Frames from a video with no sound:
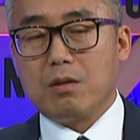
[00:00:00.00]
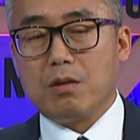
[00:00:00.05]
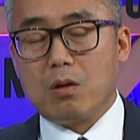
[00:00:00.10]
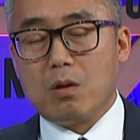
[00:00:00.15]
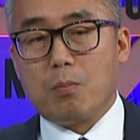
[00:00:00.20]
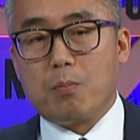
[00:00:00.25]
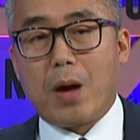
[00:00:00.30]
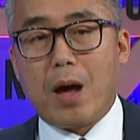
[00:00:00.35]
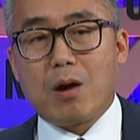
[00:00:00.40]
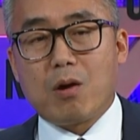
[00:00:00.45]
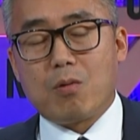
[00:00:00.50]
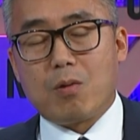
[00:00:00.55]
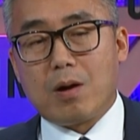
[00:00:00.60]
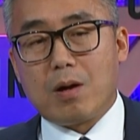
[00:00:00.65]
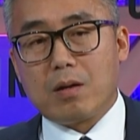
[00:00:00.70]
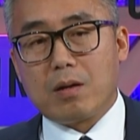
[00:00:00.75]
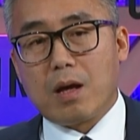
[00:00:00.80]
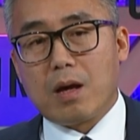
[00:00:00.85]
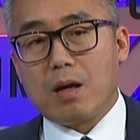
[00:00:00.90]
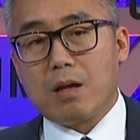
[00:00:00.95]
you know,
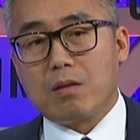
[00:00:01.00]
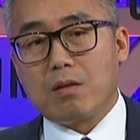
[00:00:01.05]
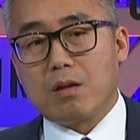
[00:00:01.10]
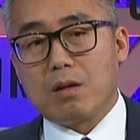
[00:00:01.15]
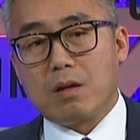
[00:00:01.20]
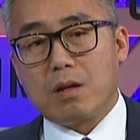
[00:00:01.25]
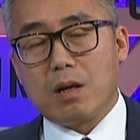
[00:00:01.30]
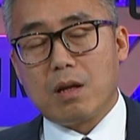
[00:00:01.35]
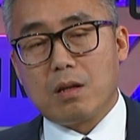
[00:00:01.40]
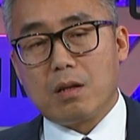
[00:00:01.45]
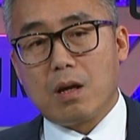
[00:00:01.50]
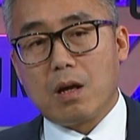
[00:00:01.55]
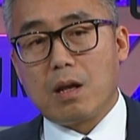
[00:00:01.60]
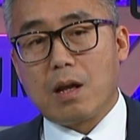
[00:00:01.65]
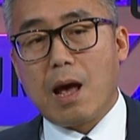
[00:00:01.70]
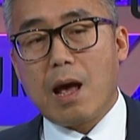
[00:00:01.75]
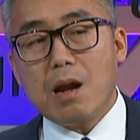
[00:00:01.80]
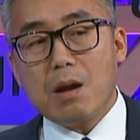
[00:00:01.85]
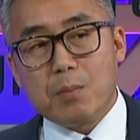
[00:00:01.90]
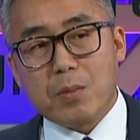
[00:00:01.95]
background and, uh, and,
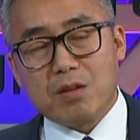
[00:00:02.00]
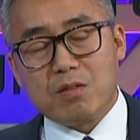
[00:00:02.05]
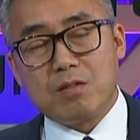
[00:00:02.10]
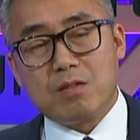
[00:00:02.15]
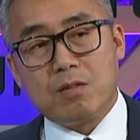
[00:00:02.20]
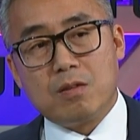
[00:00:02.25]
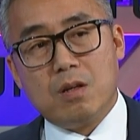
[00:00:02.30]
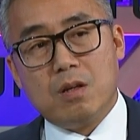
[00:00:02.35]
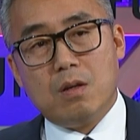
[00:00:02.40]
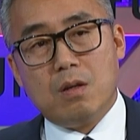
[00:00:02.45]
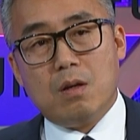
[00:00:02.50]
and elements.